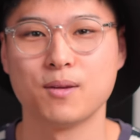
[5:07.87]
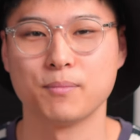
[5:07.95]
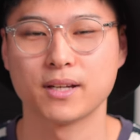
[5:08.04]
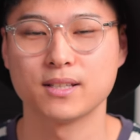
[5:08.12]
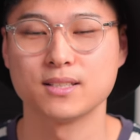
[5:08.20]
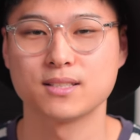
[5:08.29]

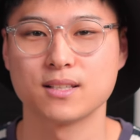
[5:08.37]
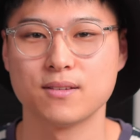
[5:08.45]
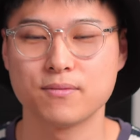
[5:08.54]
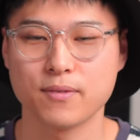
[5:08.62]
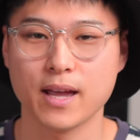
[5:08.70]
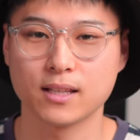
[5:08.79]
Because
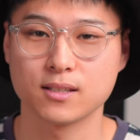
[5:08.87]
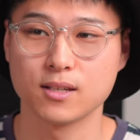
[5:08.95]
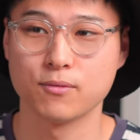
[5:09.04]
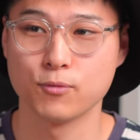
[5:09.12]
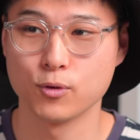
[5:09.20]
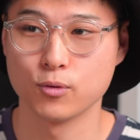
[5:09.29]
in fact,
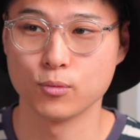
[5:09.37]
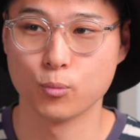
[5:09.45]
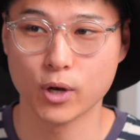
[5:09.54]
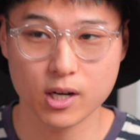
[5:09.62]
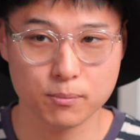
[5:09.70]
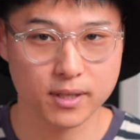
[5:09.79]
if you
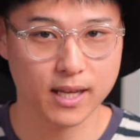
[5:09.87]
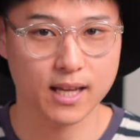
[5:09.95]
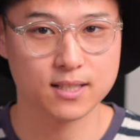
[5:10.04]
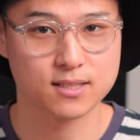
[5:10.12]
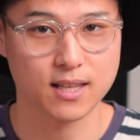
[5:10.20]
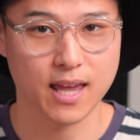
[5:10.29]
went up
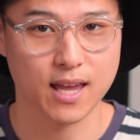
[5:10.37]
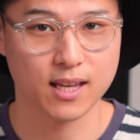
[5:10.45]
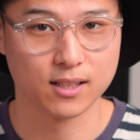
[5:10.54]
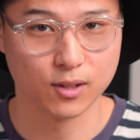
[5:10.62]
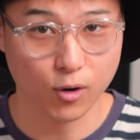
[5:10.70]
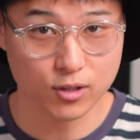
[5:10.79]
against
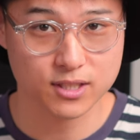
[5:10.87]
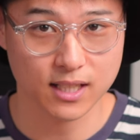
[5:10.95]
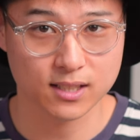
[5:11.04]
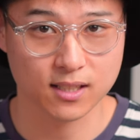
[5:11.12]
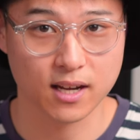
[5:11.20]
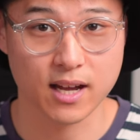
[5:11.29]
a
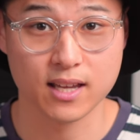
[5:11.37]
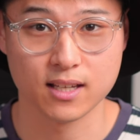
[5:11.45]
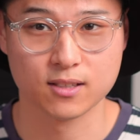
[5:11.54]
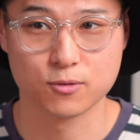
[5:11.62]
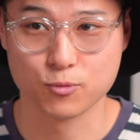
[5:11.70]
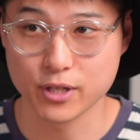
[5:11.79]
long-sighted eye
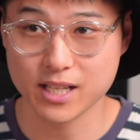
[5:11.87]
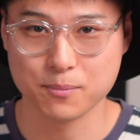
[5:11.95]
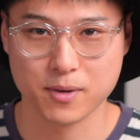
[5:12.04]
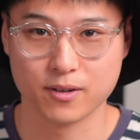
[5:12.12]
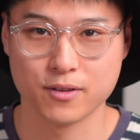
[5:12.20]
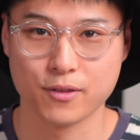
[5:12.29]
in a
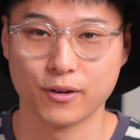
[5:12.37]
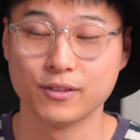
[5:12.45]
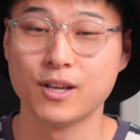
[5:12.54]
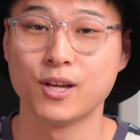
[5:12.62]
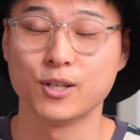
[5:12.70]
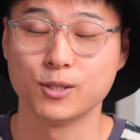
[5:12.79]
reading
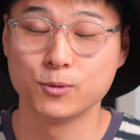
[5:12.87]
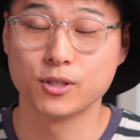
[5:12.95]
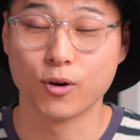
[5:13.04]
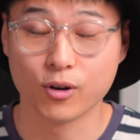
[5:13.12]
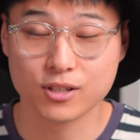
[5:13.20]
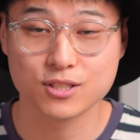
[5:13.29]
marathon, you
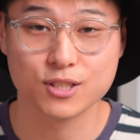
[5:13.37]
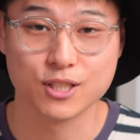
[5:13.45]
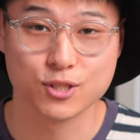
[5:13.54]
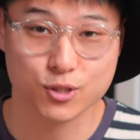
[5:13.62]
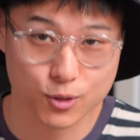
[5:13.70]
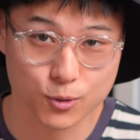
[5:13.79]
would honestly
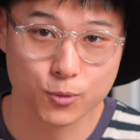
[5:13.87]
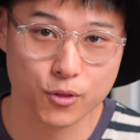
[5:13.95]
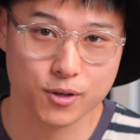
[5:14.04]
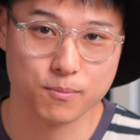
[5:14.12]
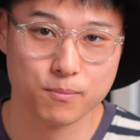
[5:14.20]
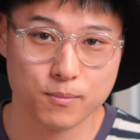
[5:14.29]
school
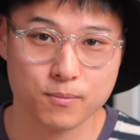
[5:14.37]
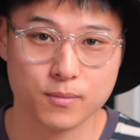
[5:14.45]
them.